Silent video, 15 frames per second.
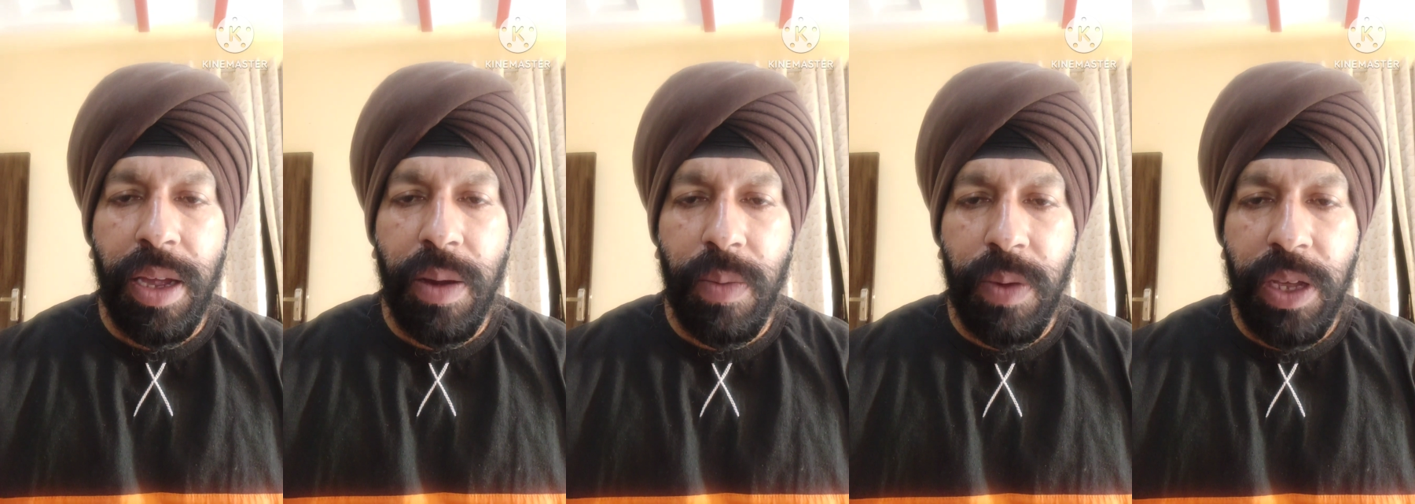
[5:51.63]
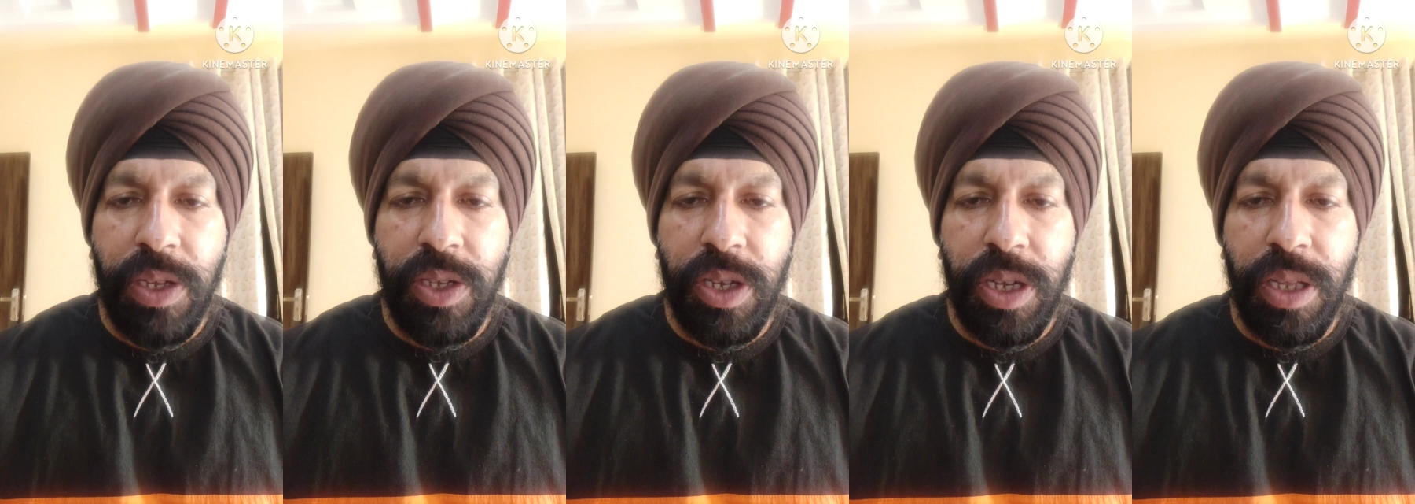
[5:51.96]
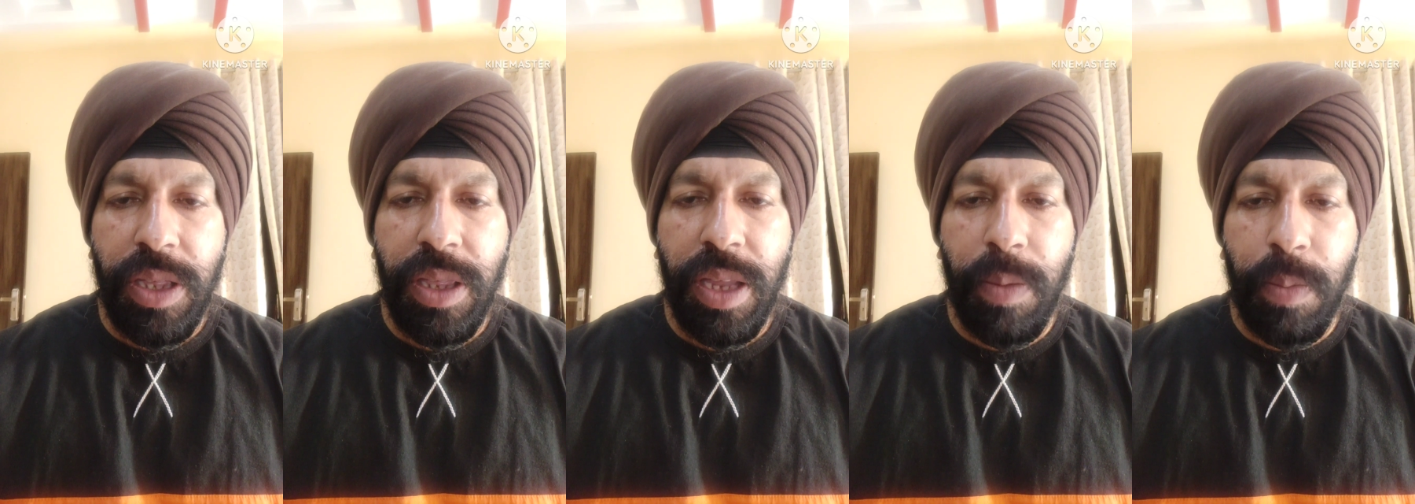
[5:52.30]
reach
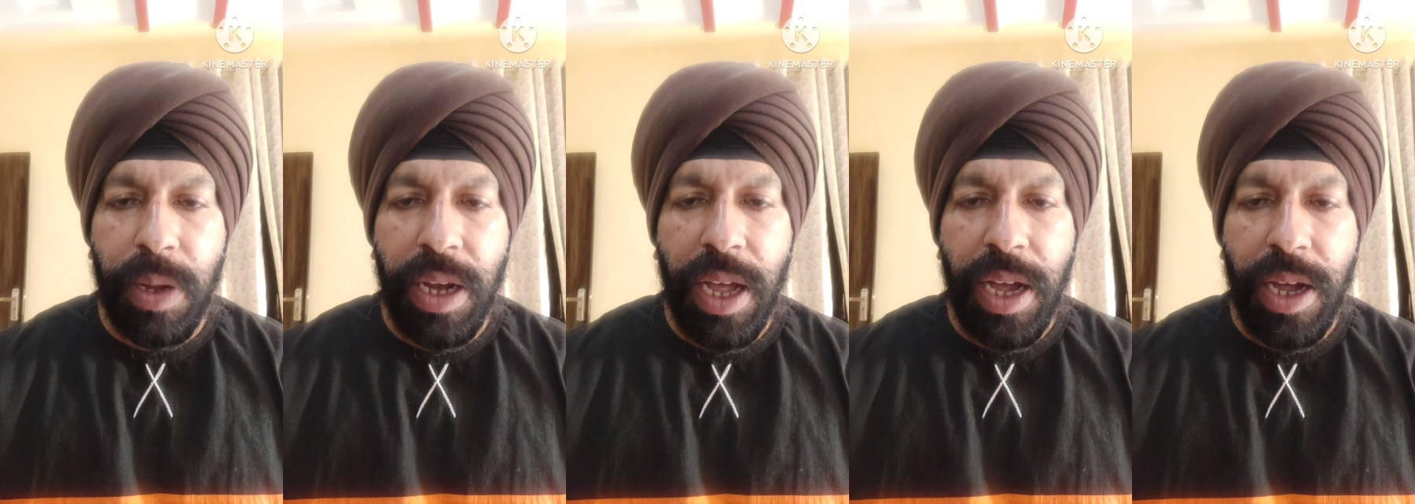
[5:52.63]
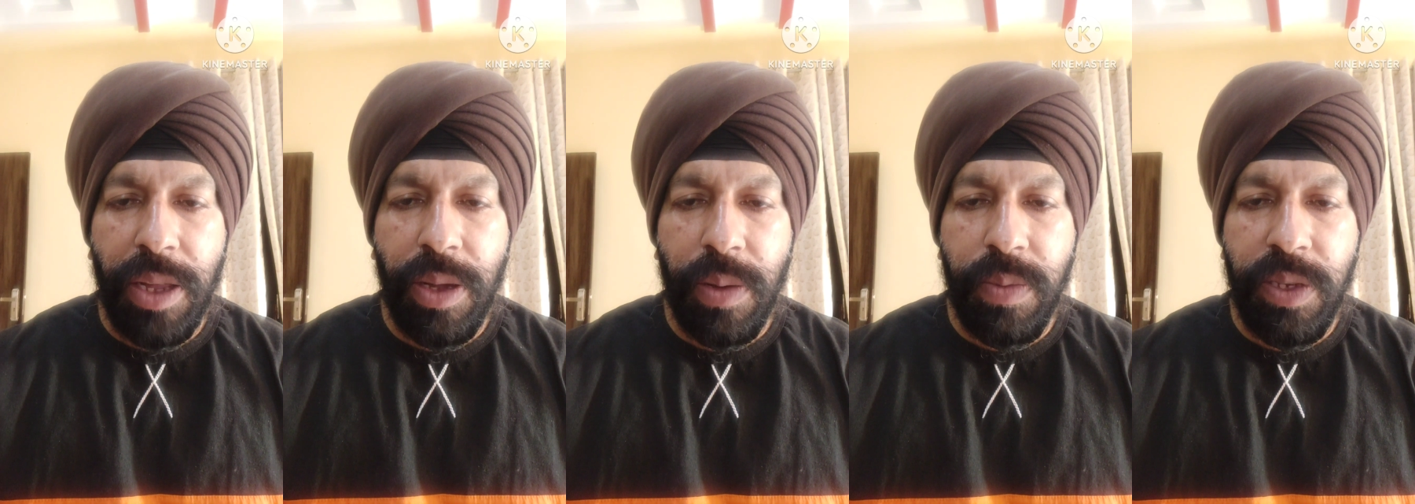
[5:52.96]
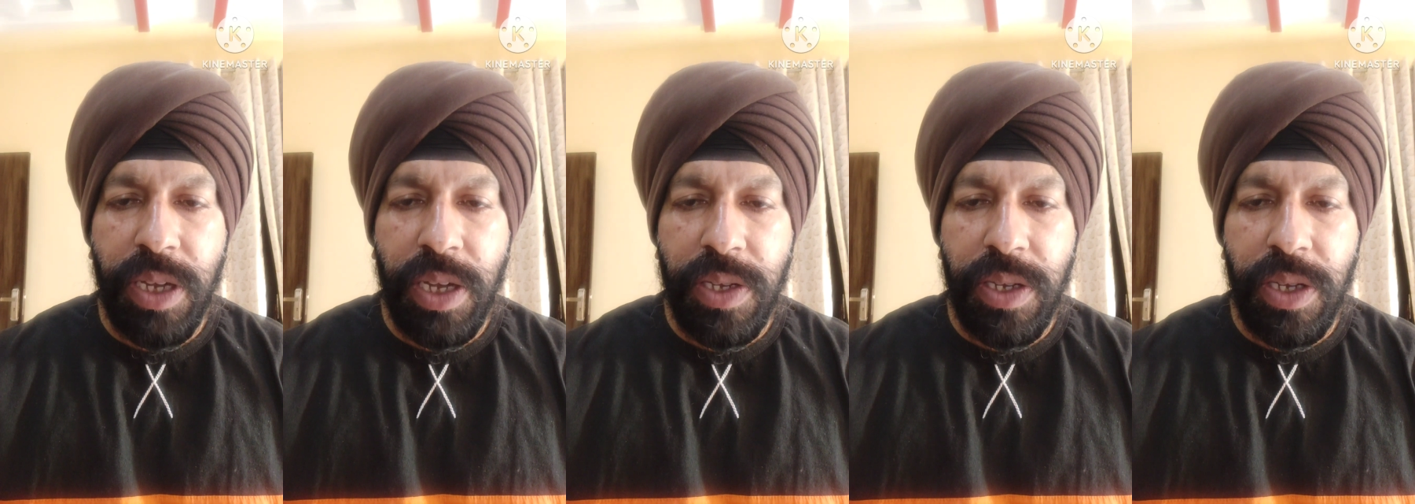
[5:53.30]
the pinnacle of
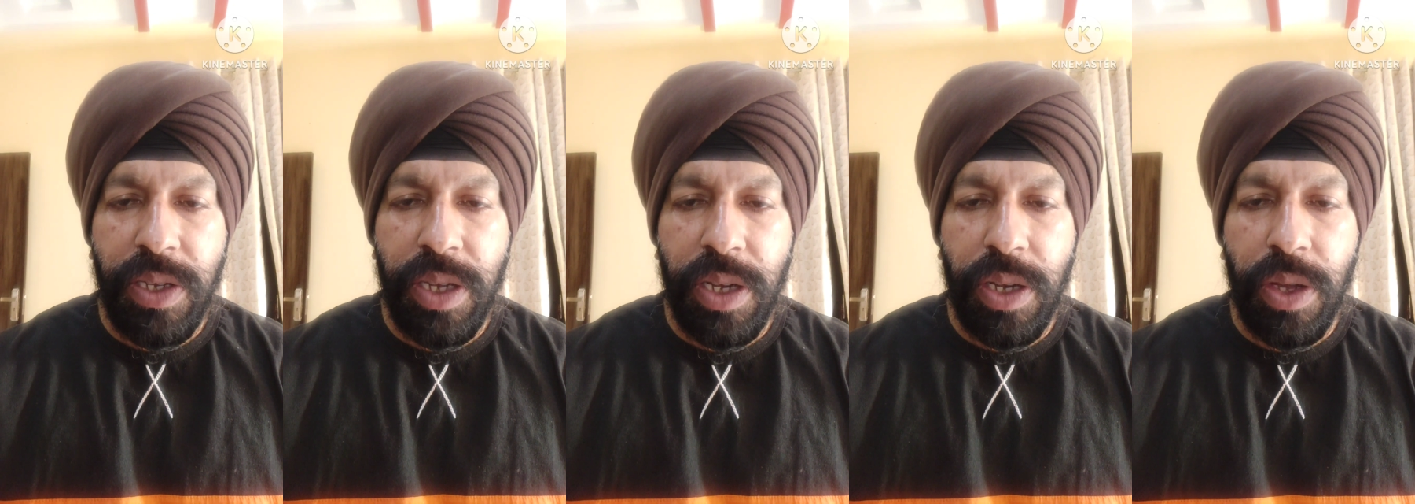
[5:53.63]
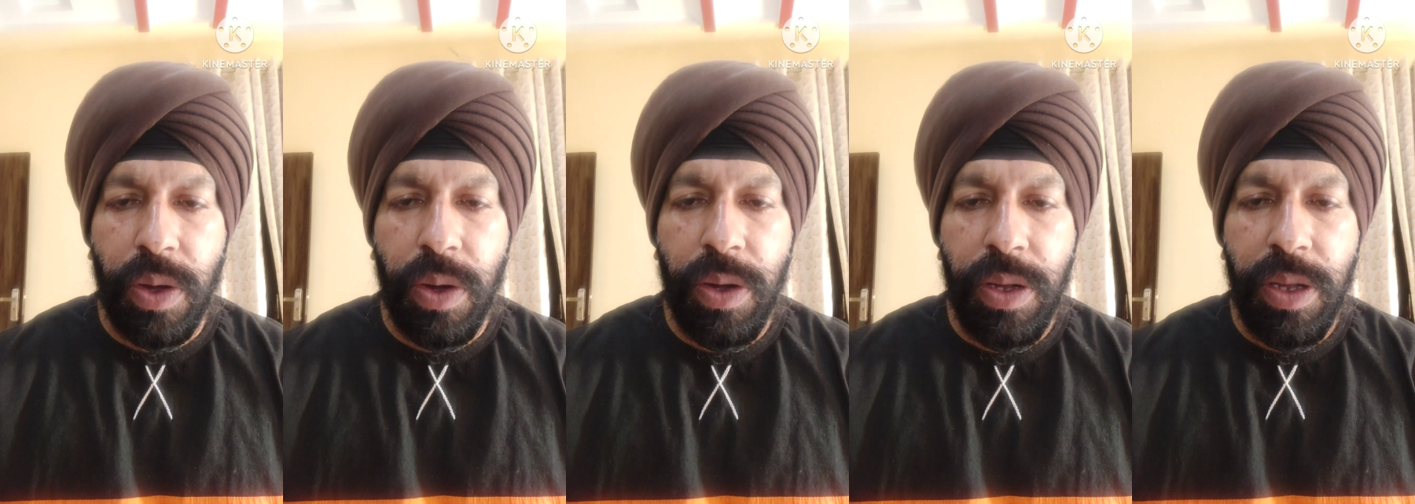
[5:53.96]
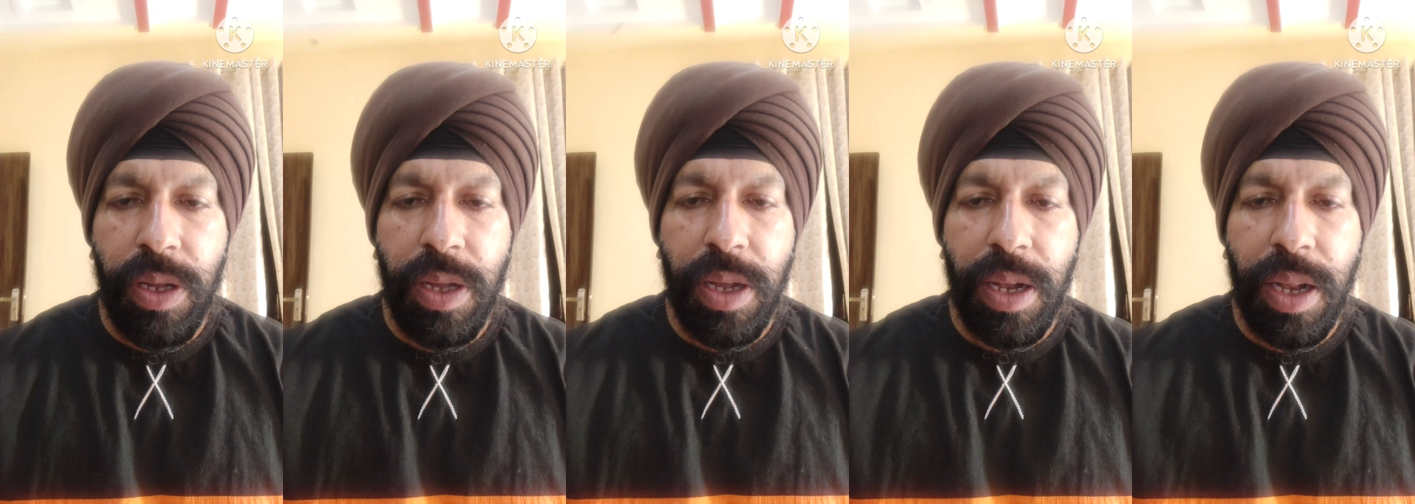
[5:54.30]
success in your
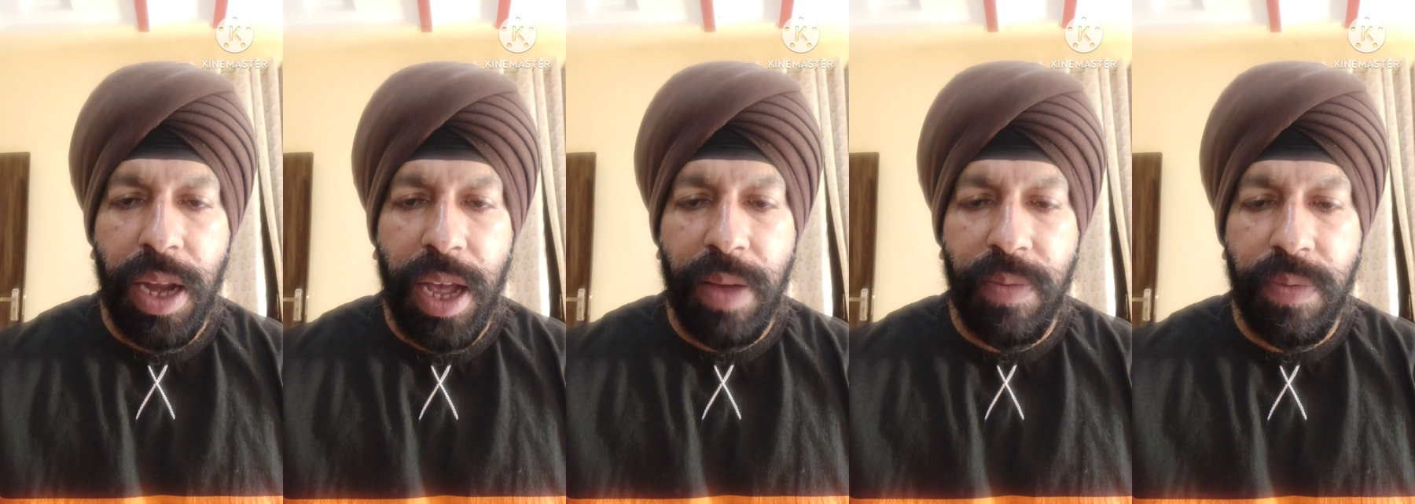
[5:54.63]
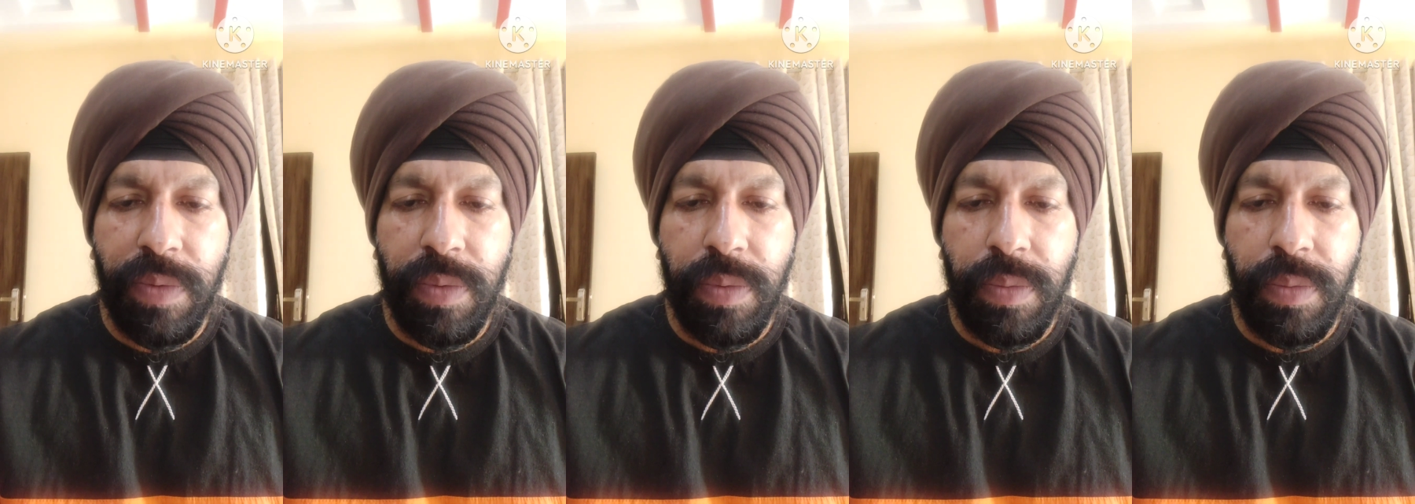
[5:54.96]
life.